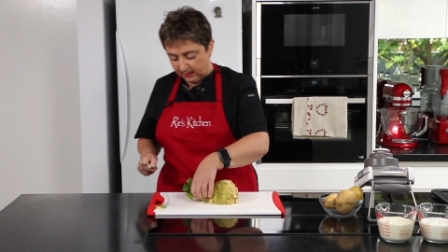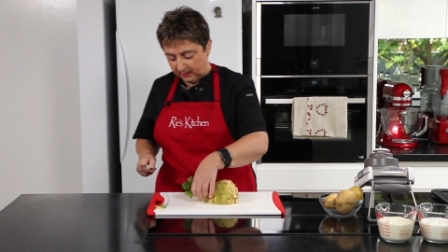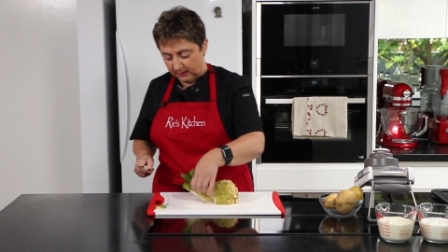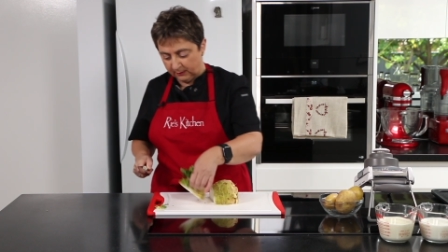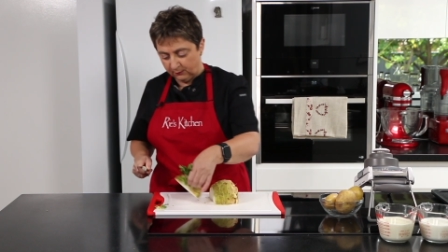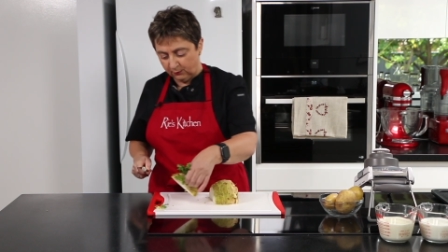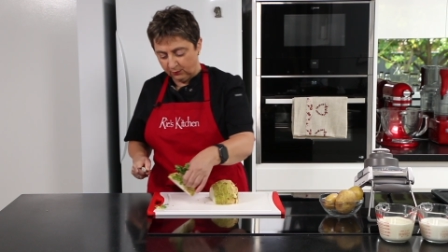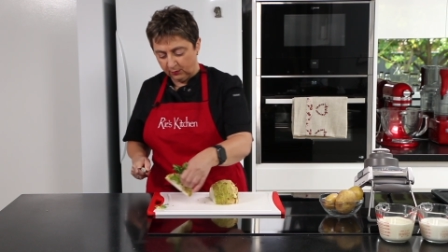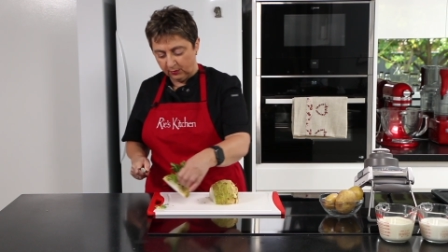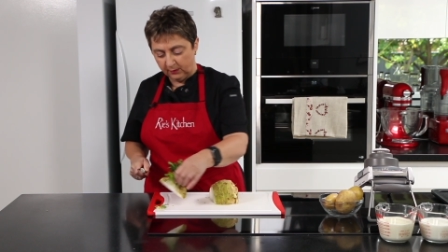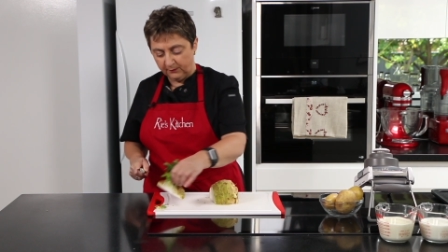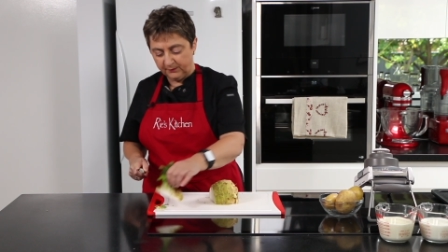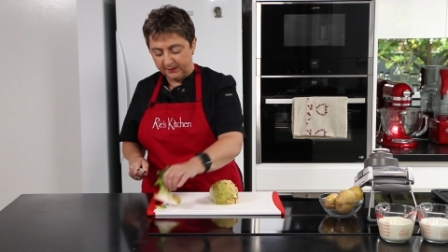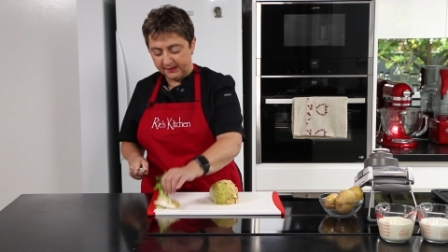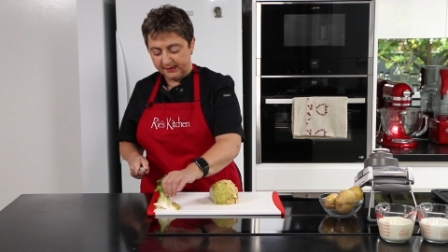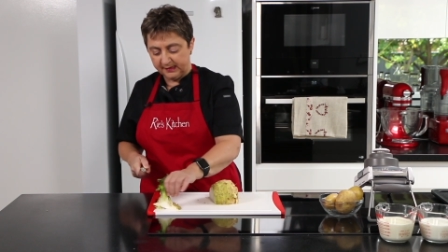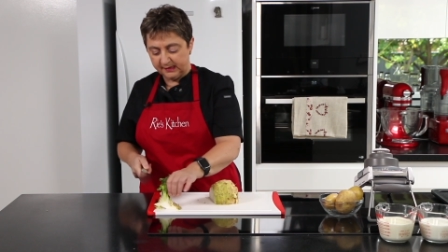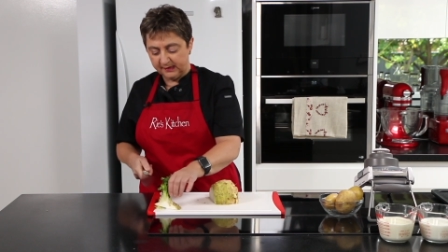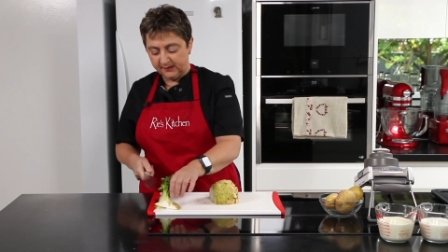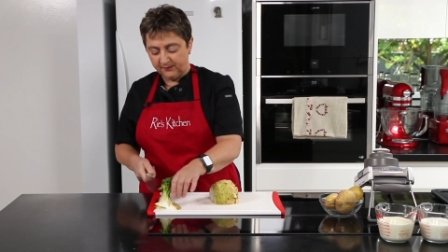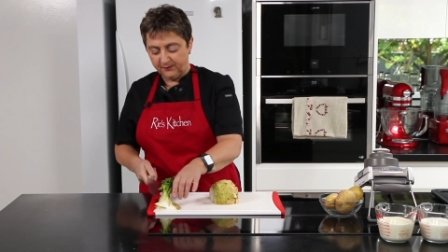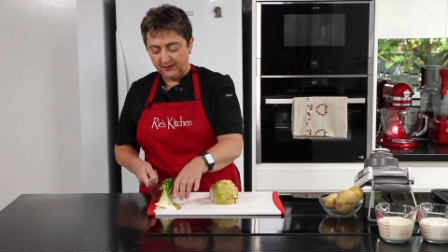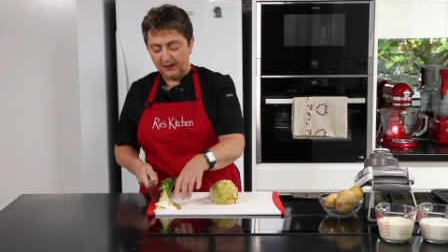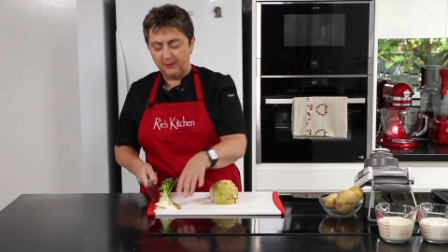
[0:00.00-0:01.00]
Now all of this
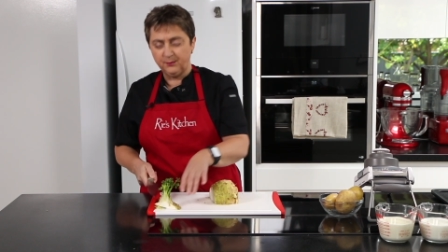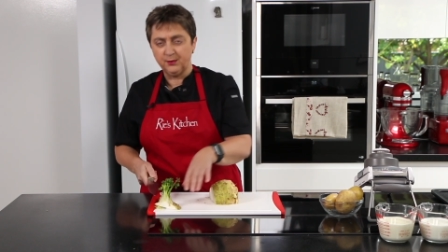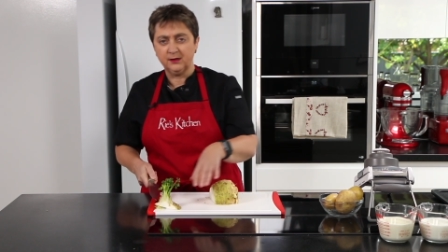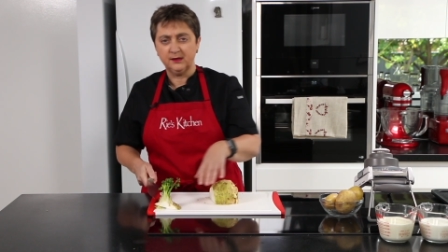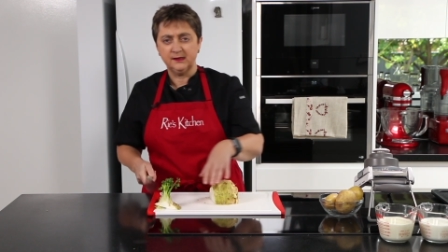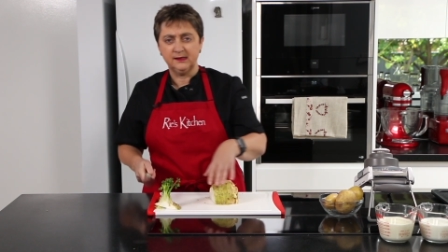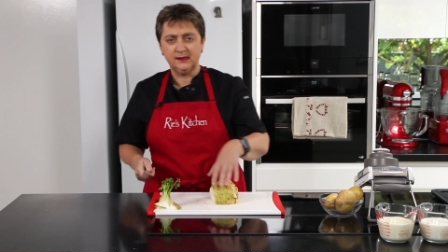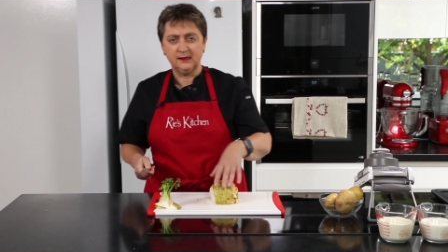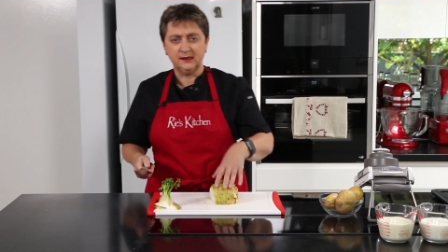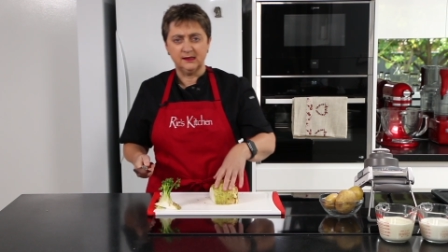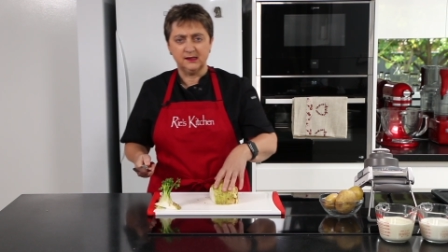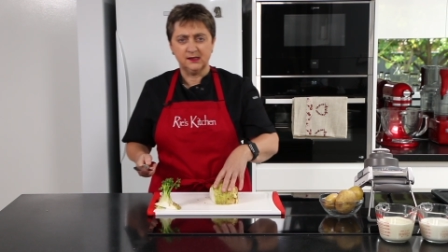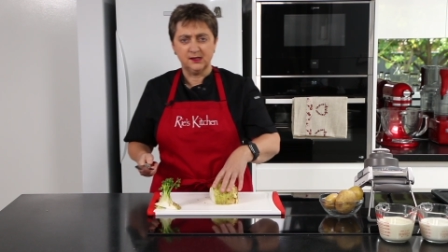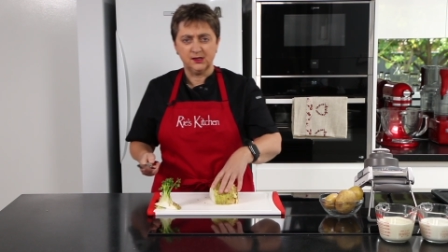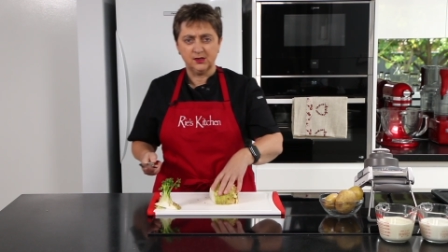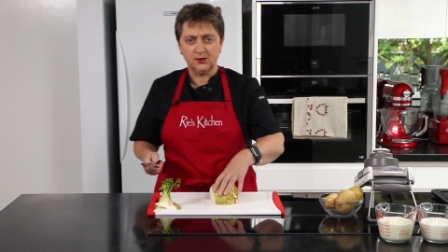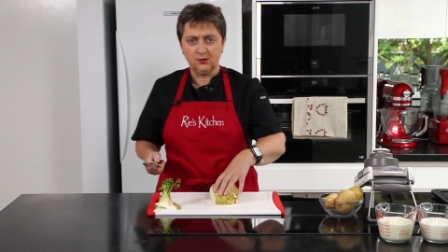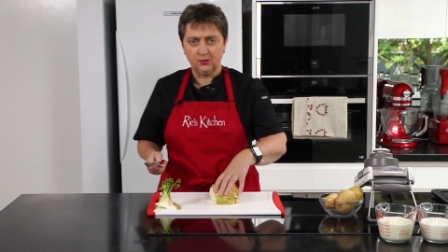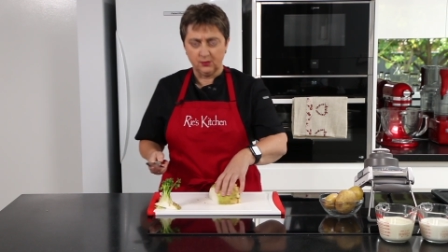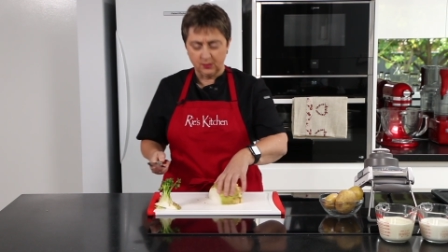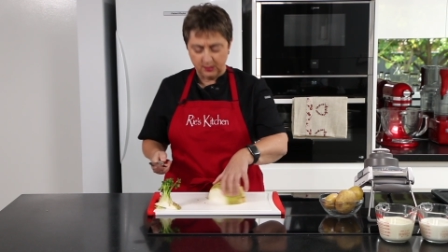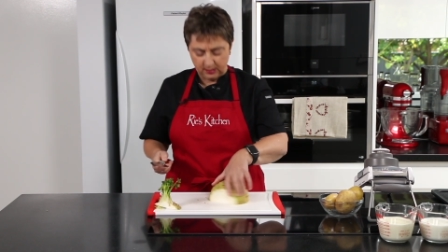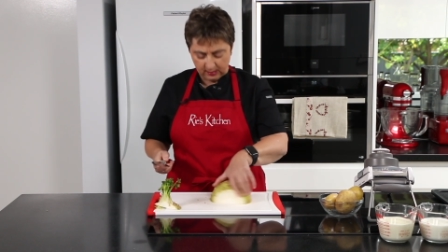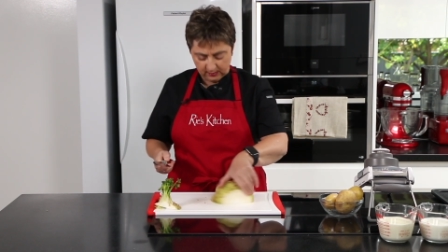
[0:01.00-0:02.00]
is fabulous in a
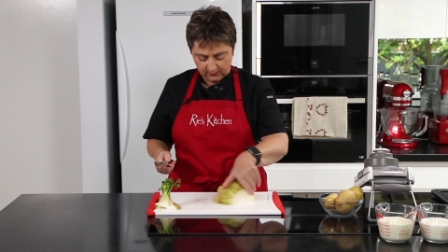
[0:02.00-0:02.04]
stock